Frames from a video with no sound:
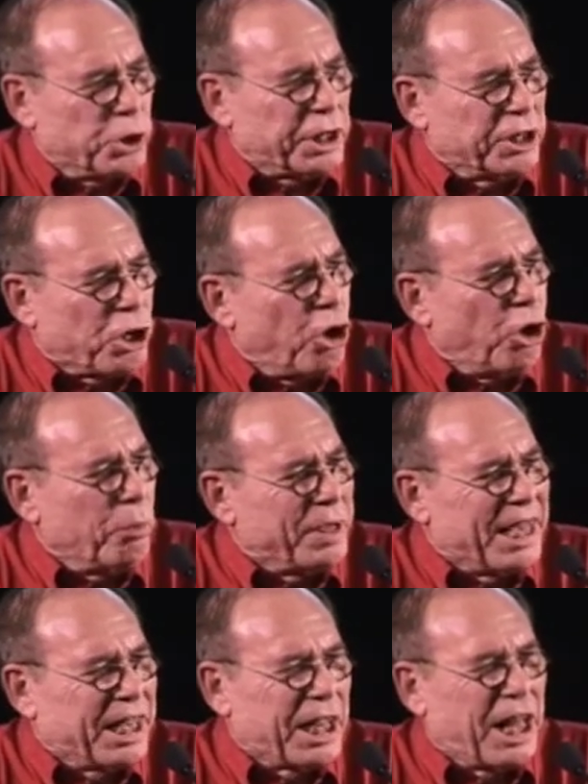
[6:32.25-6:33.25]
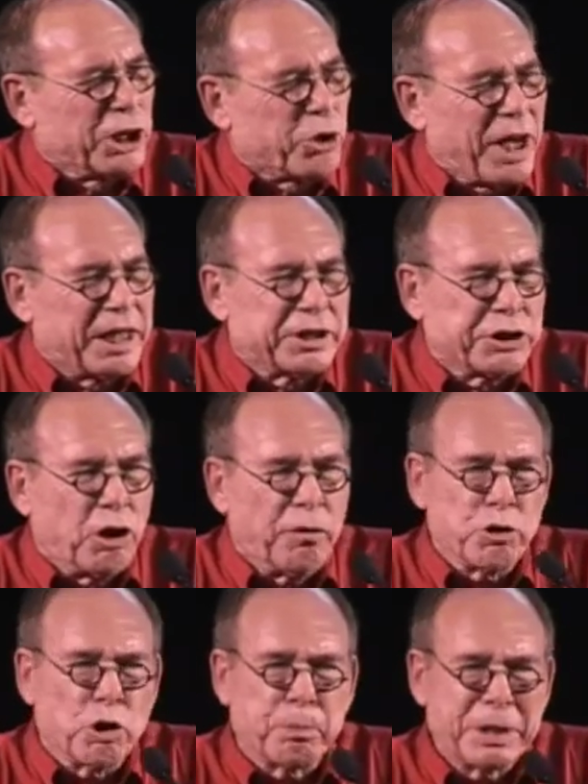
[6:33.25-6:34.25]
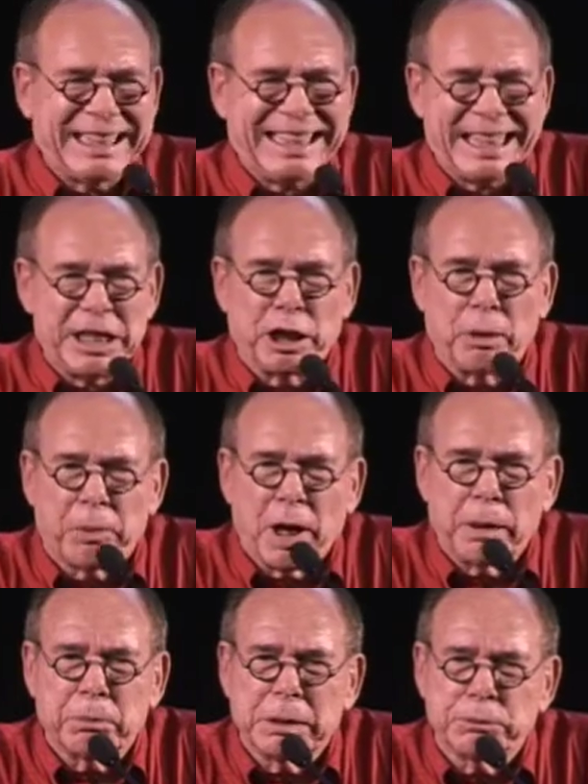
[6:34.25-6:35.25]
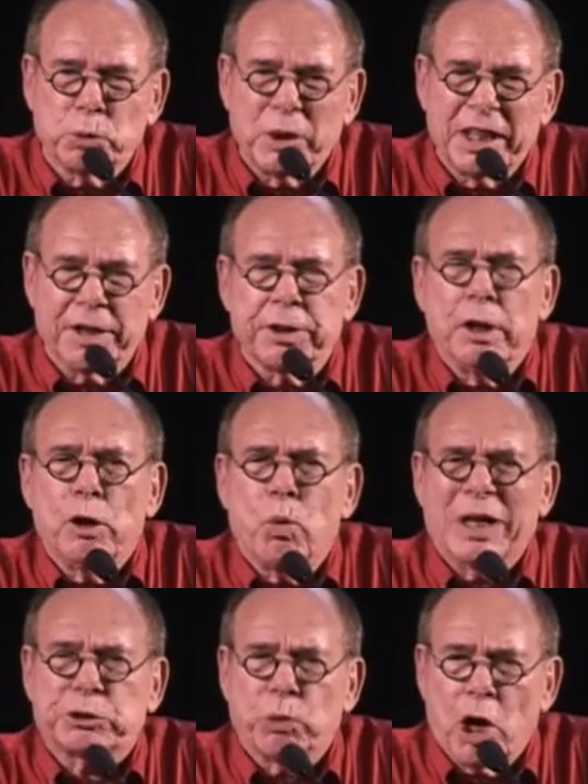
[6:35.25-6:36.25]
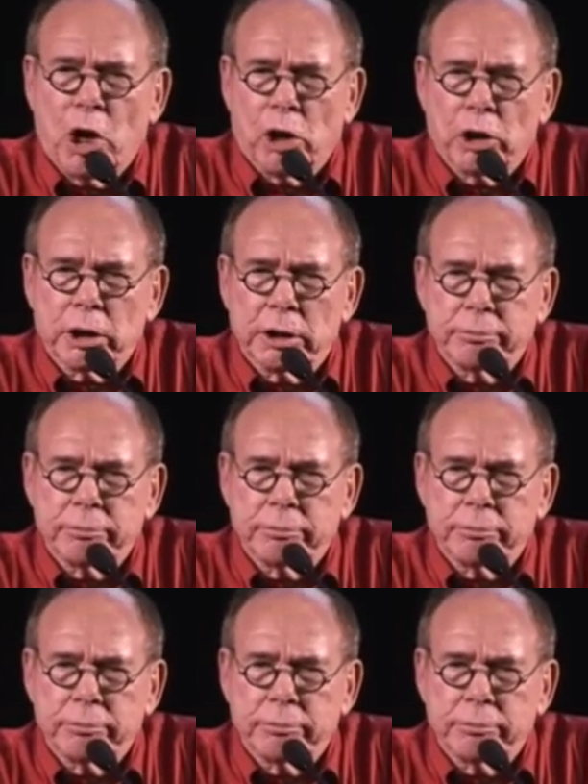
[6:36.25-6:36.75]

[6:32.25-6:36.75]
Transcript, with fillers: you can call me and I'll try to solve your piddly little problems with what's wrong.